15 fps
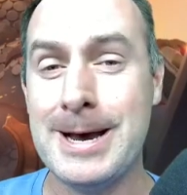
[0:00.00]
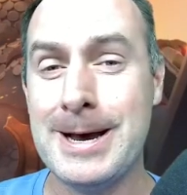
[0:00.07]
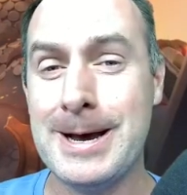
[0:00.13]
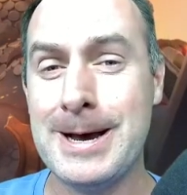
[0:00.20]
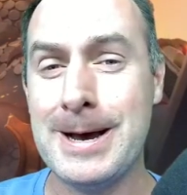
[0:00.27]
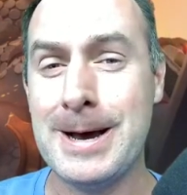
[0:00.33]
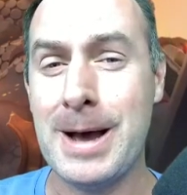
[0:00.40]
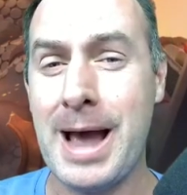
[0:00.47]

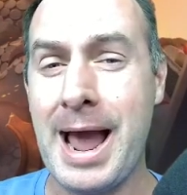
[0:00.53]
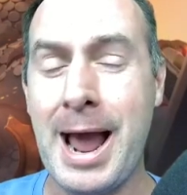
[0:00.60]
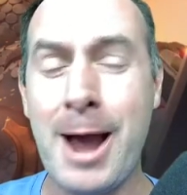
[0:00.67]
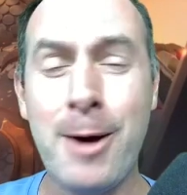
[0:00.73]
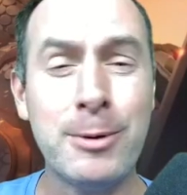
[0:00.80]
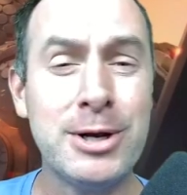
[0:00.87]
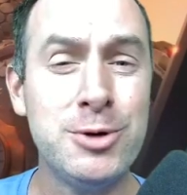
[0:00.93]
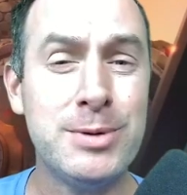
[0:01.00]

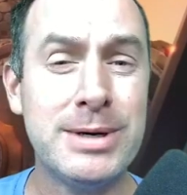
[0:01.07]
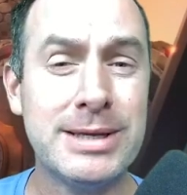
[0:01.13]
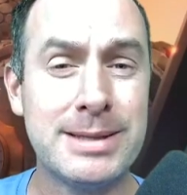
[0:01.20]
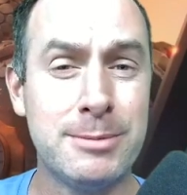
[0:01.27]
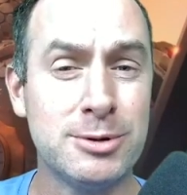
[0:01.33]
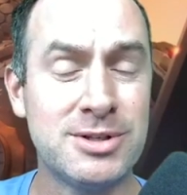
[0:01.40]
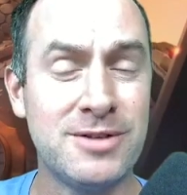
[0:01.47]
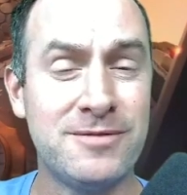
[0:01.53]
How can you get
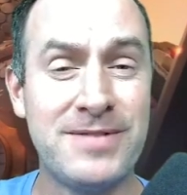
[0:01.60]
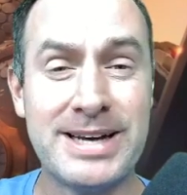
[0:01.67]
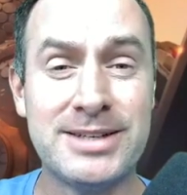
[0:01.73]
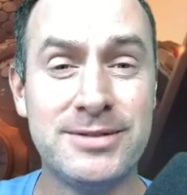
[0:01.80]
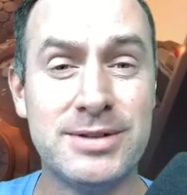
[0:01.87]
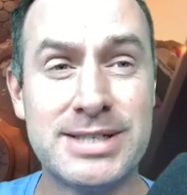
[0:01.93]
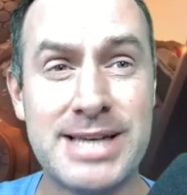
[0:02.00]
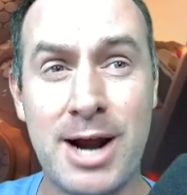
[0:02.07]
the most
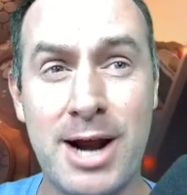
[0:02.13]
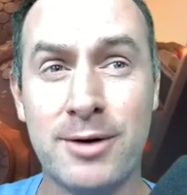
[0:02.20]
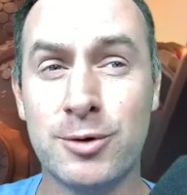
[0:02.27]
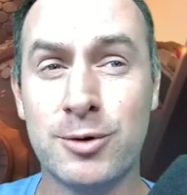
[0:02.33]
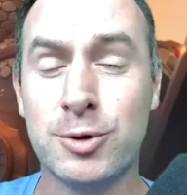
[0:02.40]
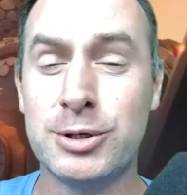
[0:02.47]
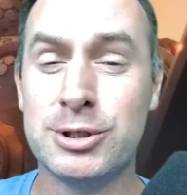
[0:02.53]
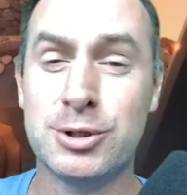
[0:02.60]
effectiveness out
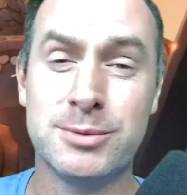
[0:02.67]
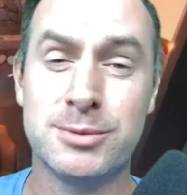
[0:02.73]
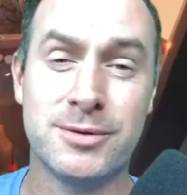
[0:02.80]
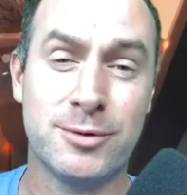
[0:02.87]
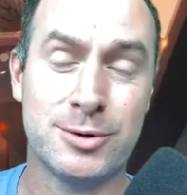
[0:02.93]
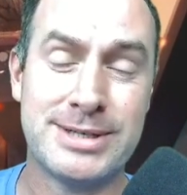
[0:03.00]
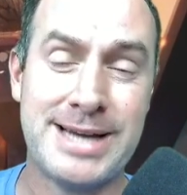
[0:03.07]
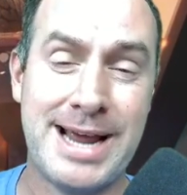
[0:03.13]
of her in terms
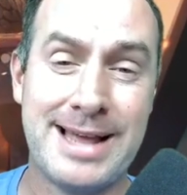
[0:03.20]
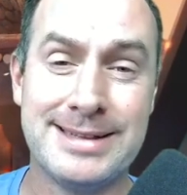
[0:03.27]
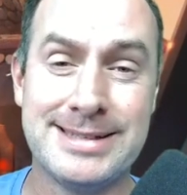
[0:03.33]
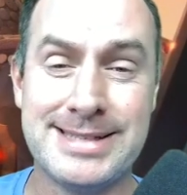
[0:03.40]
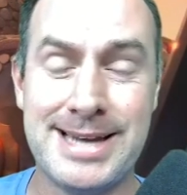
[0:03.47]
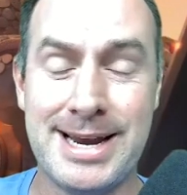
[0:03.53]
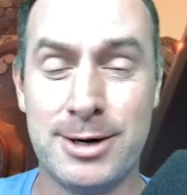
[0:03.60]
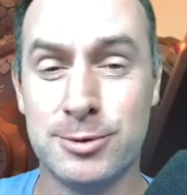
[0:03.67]
of her
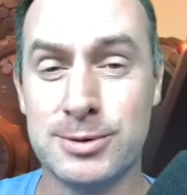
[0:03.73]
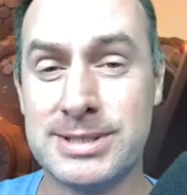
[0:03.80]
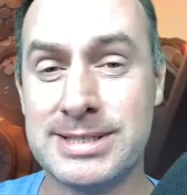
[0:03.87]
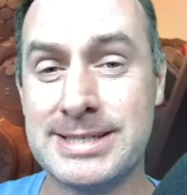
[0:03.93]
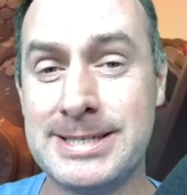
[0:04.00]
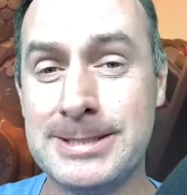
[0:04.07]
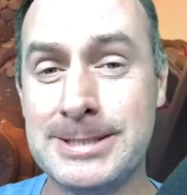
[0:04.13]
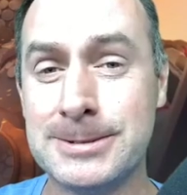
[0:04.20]
talents and her
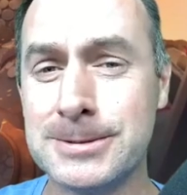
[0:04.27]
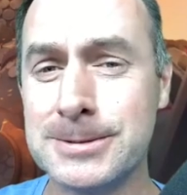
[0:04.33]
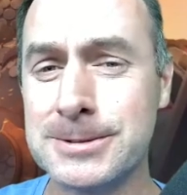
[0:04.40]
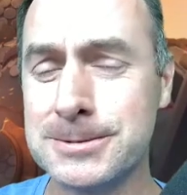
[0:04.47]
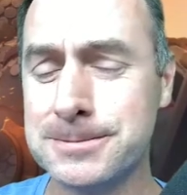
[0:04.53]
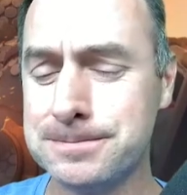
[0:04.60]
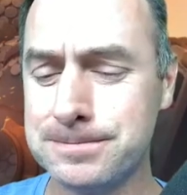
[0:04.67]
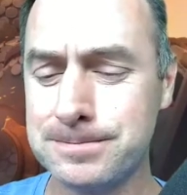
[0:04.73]

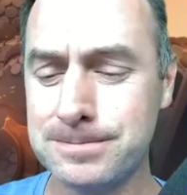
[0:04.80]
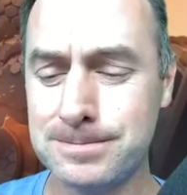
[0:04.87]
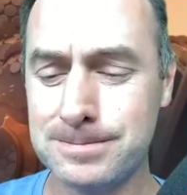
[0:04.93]
skills?